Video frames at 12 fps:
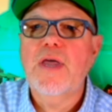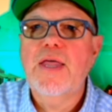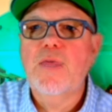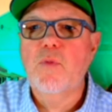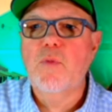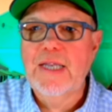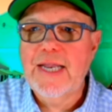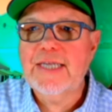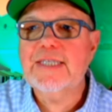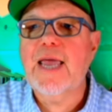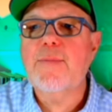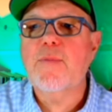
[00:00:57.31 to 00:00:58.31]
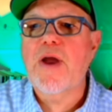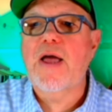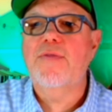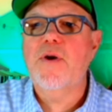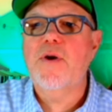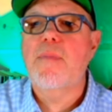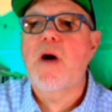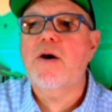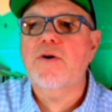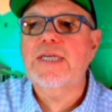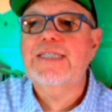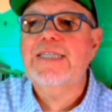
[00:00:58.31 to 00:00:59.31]
Then when Linux came around, their
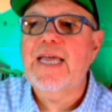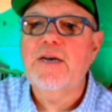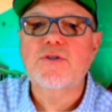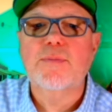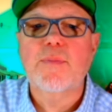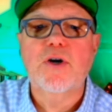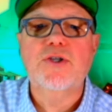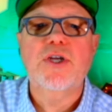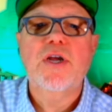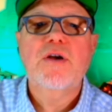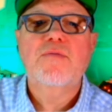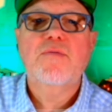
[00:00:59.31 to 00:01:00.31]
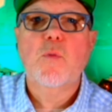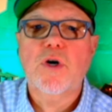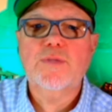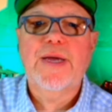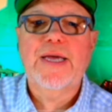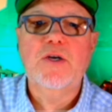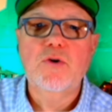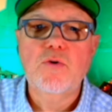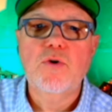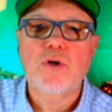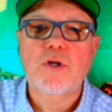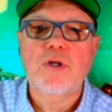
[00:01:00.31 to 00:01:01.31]
modern containers emerged from by
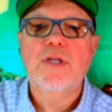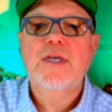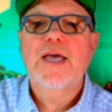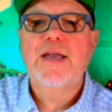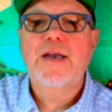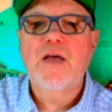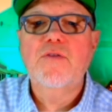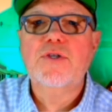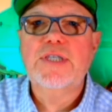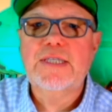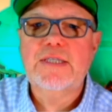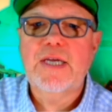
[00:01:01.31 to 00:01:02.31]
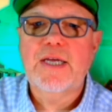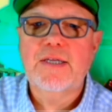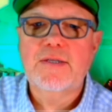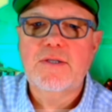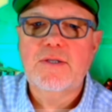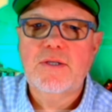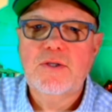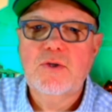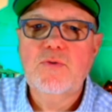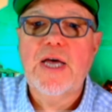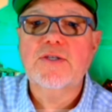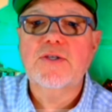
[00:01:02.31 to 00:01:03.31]
Google and others in
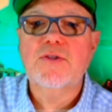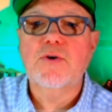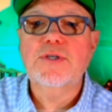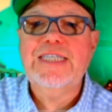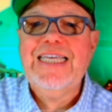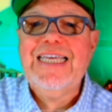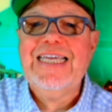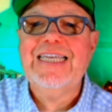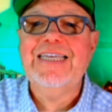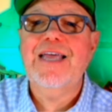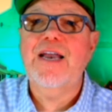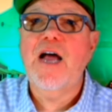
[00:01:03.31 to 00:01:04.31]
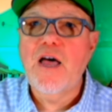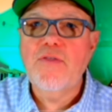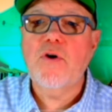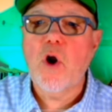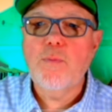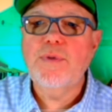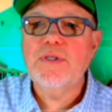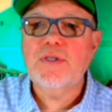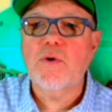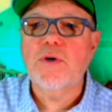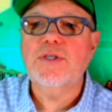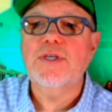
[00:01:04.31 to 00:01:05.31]
2013, and other open
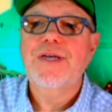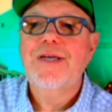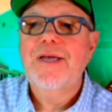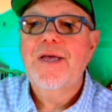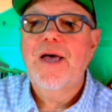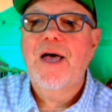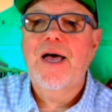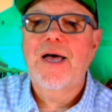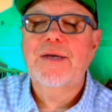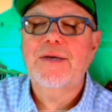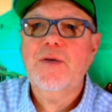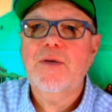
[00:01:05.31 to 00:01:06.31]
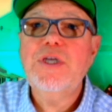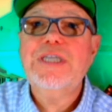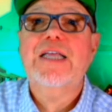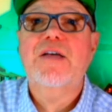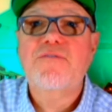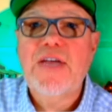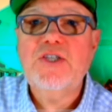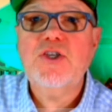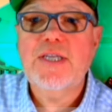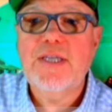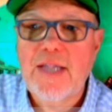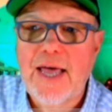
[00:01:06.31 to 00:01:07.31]
source communities
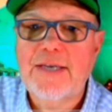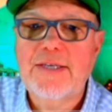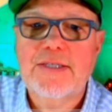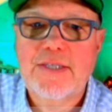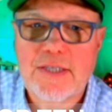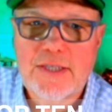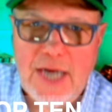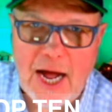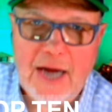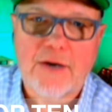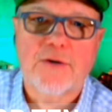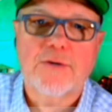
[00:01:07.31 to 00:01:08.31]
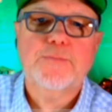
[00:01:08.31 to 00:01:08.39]
eventually led to Docker.